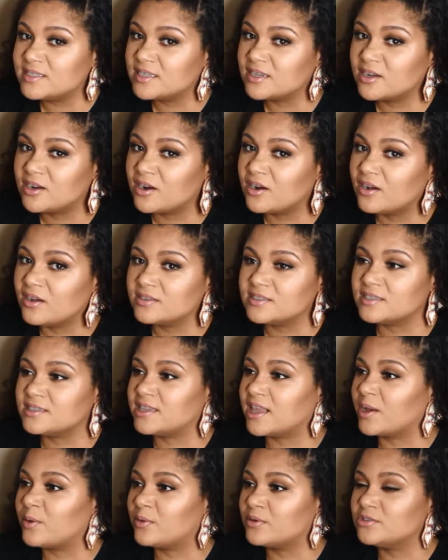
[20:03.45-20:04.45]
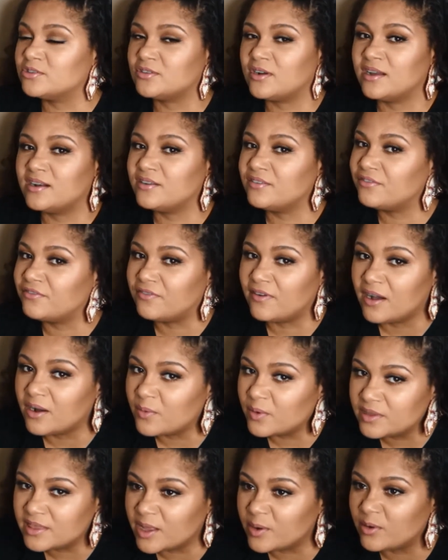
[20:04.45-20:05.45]
and girls that they were trying to fuck
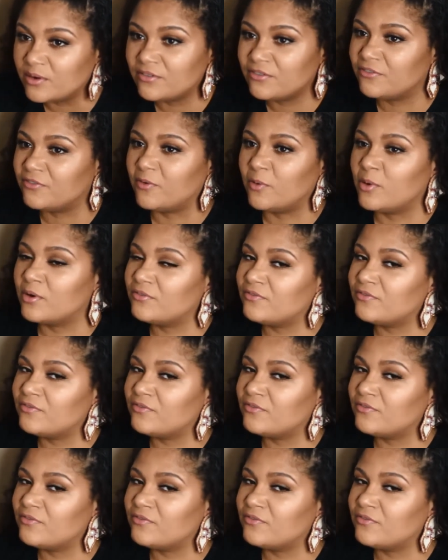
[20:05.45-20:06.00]
when they were 4,